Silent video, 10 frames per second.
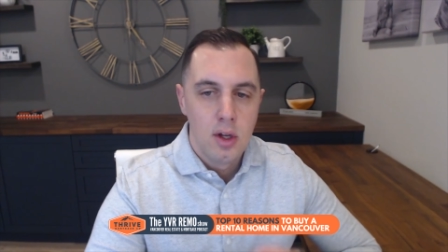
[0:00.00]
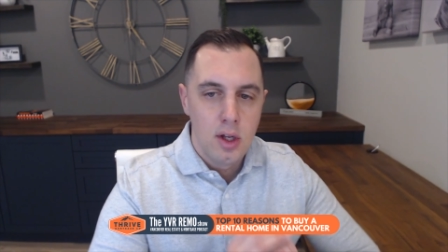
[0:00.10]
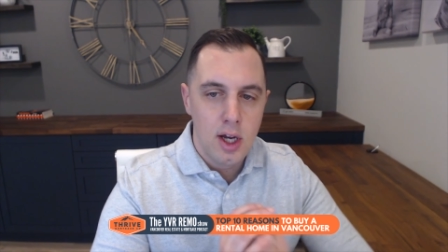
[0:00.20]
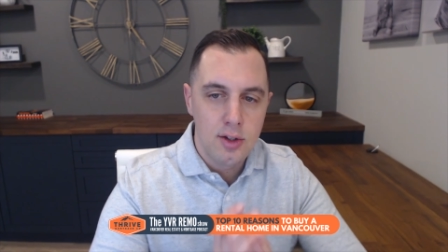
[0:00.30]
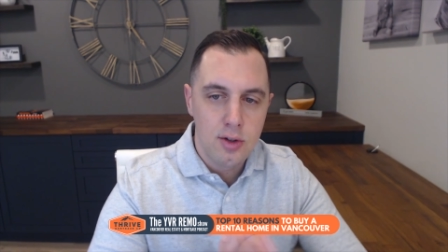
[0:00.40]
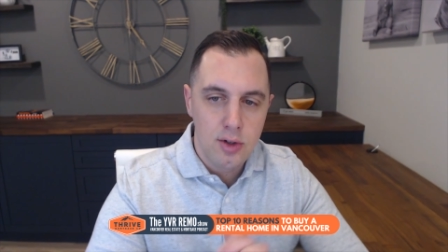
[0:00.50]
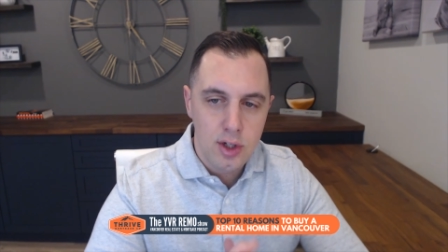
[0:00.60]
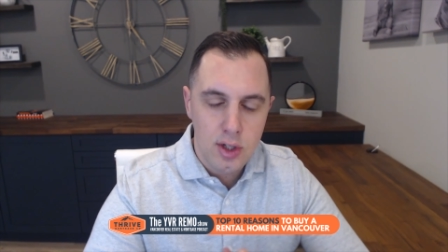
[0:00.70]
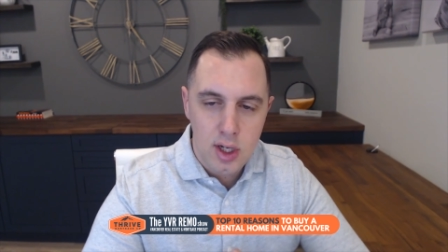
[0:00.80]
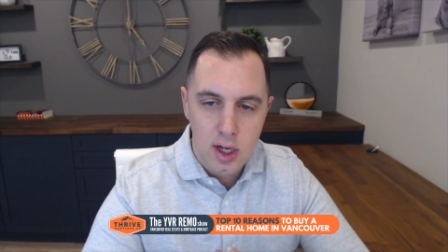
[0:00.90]
Yeah, so
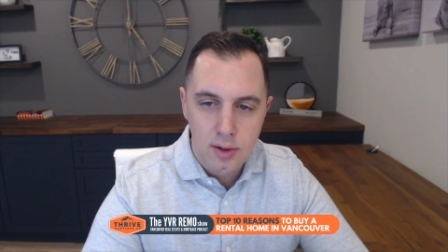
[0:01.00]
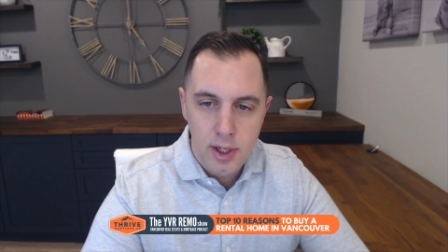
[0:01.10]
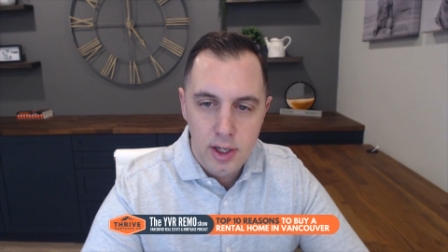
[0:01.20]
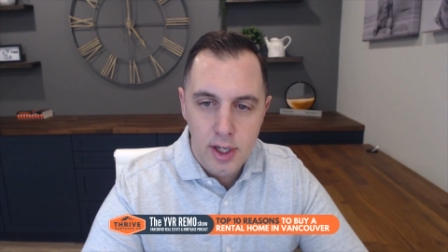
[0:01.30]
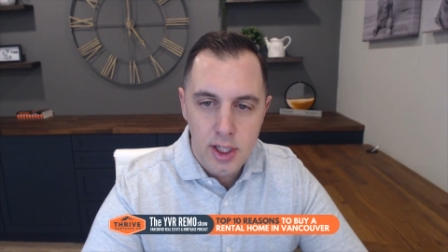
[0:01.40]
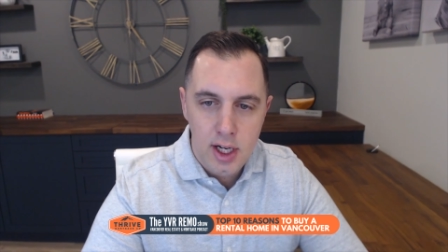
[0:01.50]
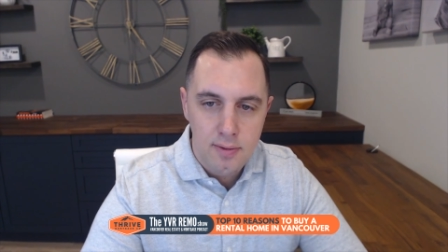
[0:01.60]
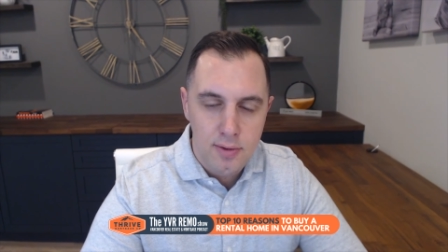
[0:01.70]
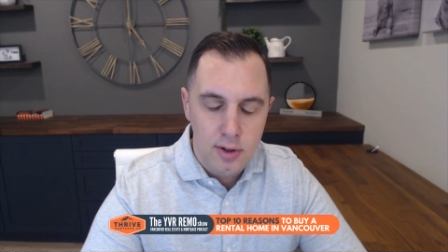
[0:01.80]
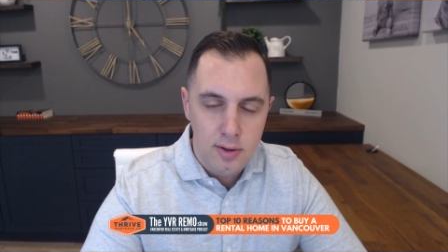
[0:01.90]
just to kind of reiterate
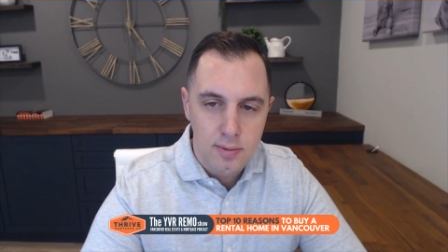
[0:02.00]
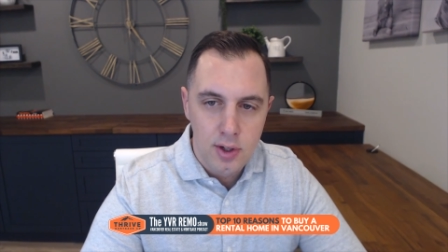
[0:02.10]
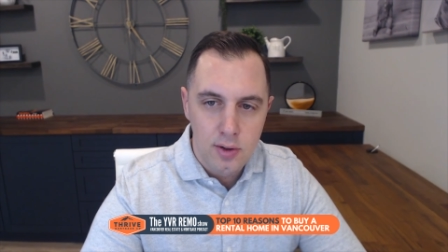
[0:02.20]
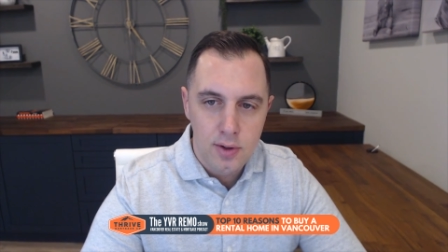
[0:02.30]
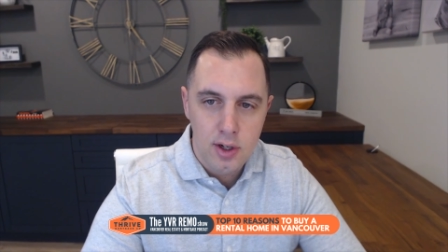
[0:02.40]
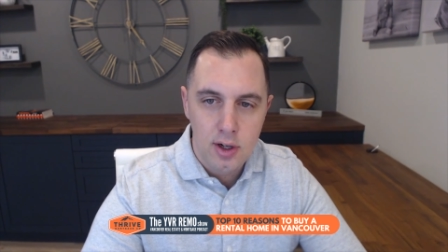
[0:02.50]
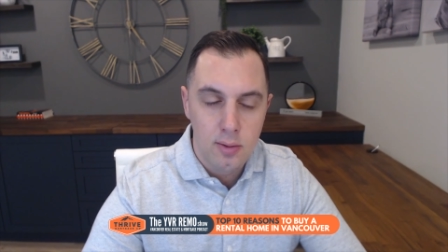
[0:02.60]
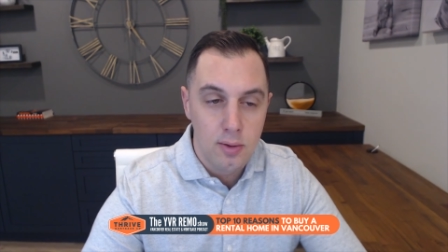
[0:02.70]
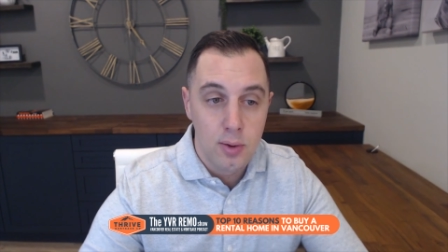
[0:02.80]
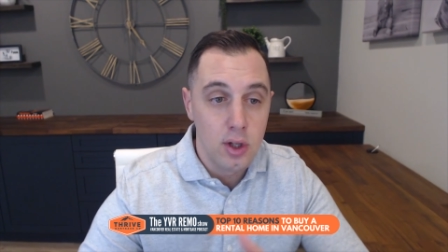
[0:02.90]
that
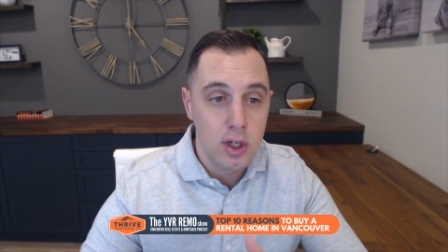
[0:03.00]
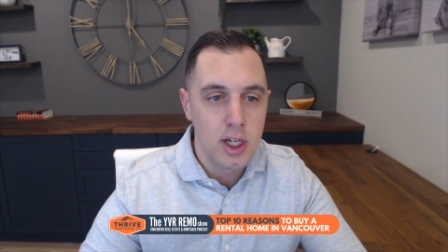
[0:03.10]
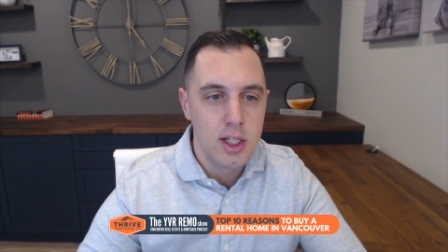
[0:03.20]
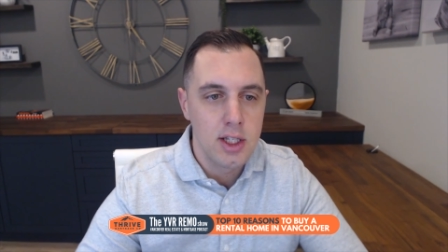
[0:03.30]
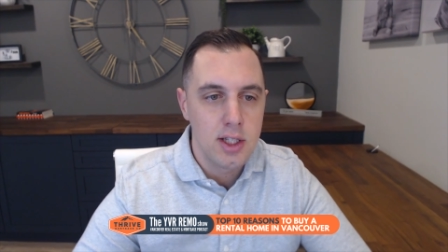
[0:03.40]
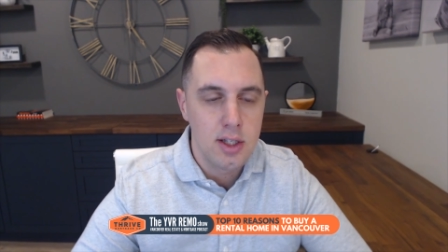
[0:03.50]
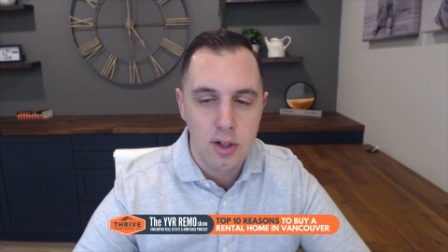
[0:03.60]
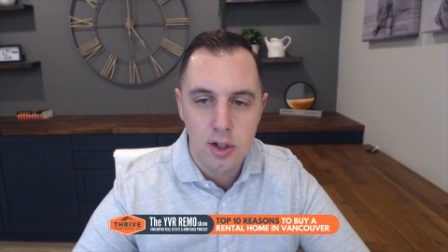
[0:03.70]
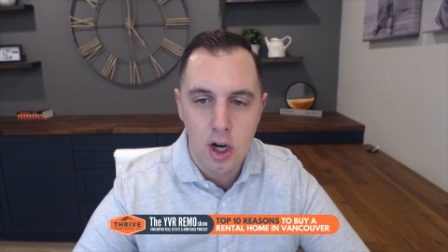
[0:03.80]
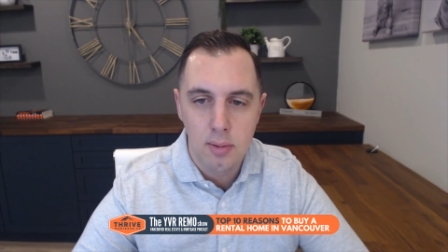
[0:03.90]
if we're looking at this as
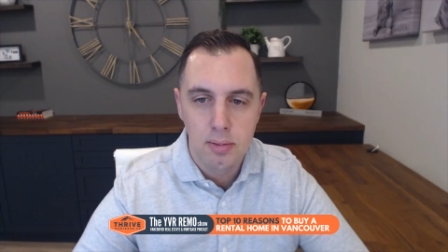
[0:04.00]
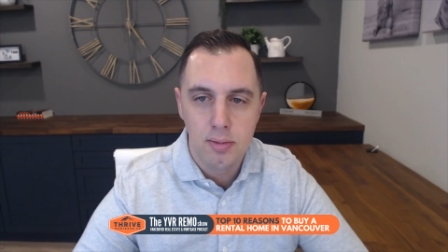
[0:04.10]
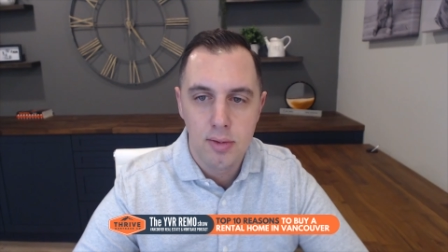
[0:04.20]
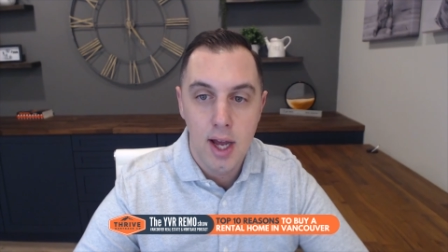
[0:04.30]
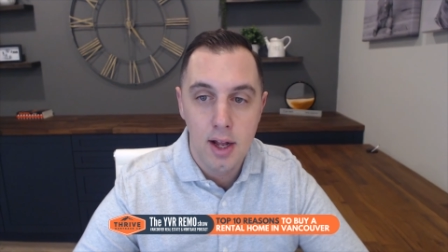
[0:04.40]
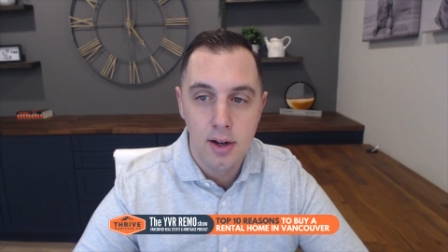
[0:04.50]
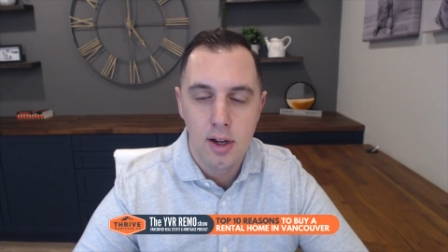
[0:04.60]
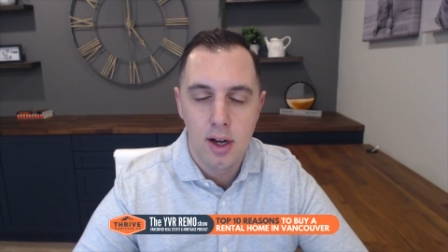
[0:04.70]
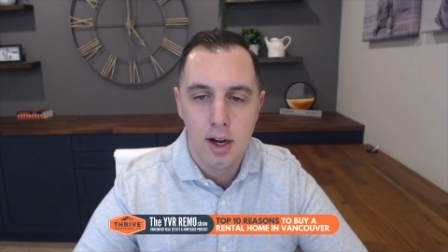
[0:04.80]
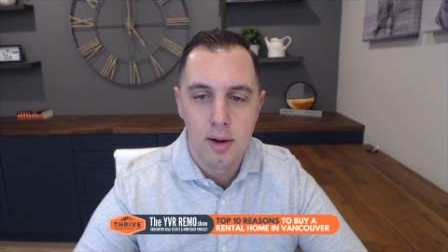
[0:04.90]
our top
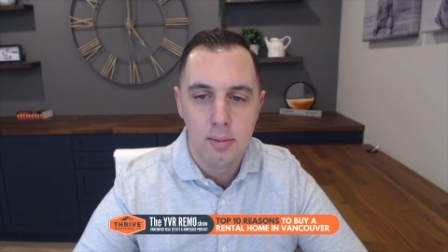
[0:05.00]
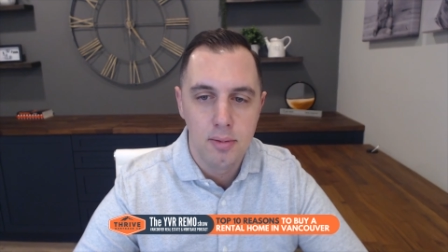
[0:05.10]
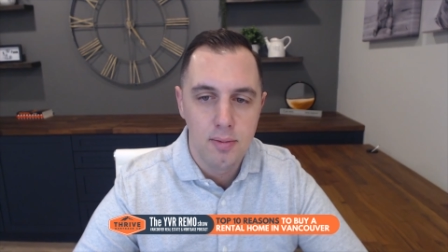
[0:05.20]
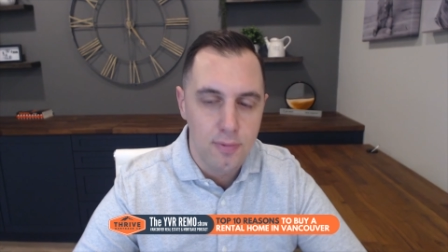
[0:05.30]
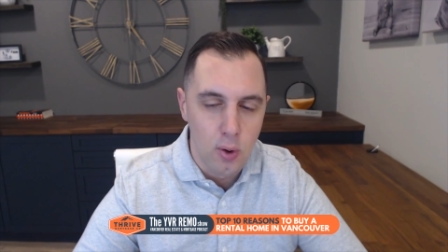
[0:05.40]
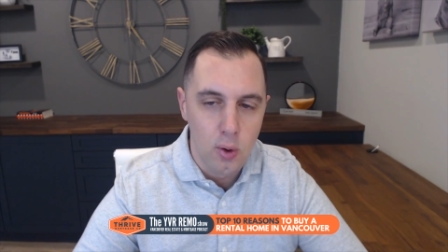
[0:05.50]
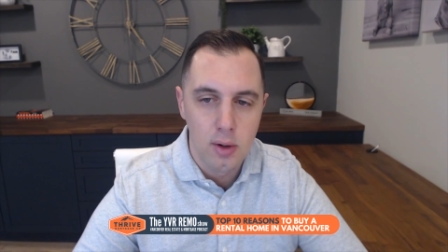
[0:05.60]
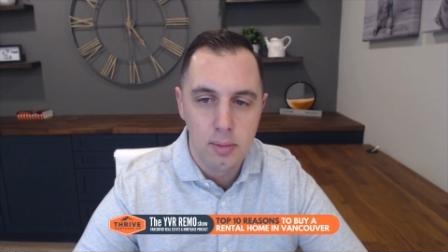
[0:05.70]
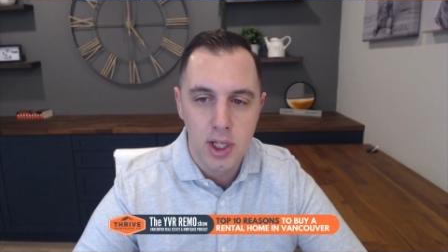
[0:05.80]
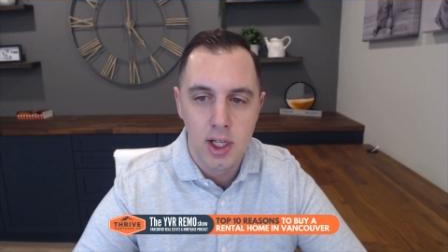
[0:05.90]
10,
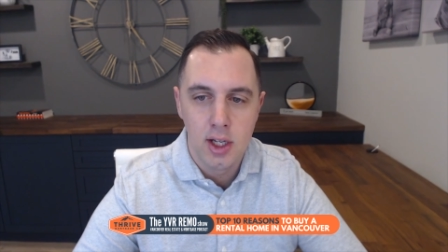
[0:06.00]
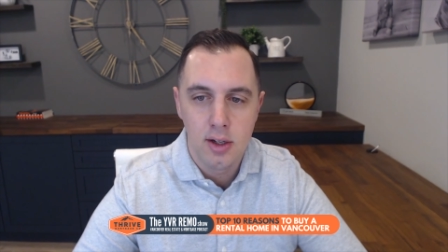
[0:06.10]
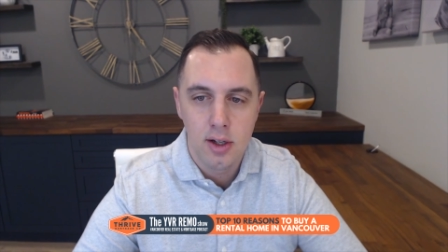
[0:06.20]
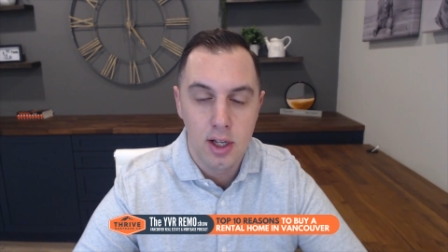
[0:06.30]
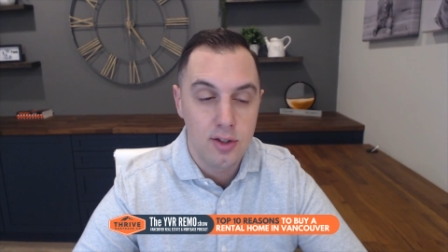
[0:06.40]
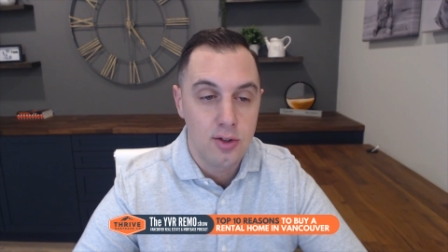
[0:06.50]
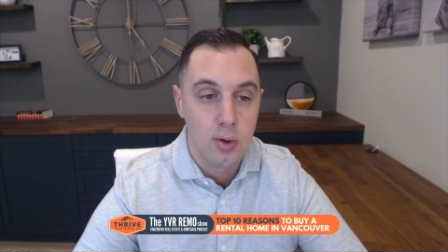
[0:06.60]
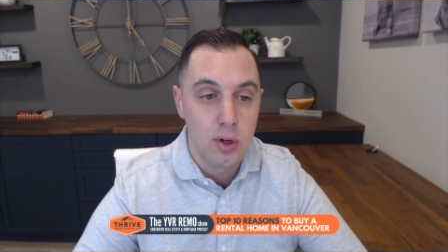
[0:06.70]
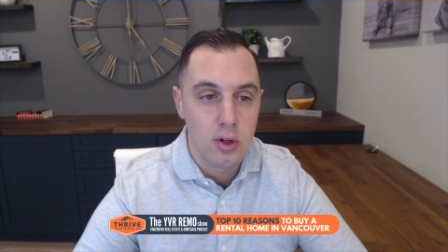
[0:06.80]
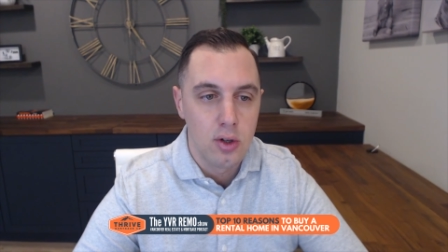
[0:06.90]
4 being
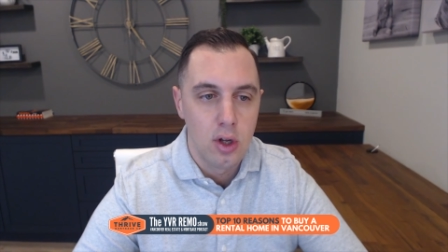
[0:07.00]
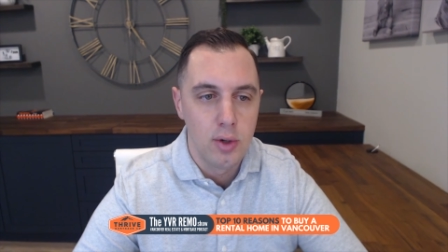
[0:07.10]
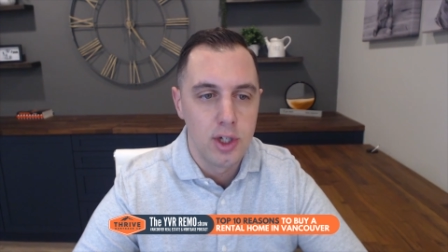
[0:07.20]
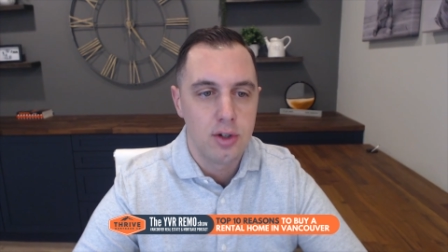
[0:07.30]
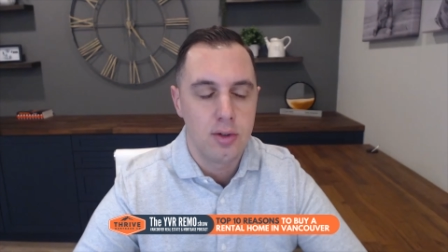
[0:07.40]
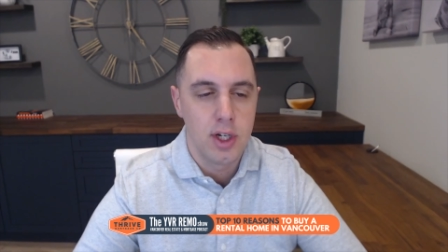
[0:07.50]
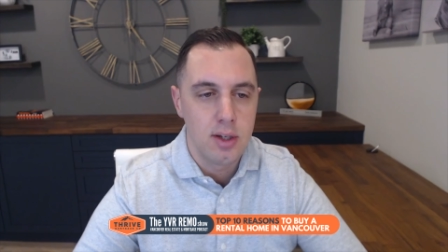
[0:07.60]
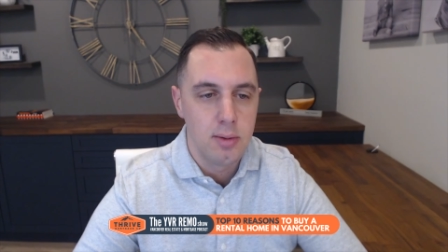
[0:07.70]
historical low interest rates.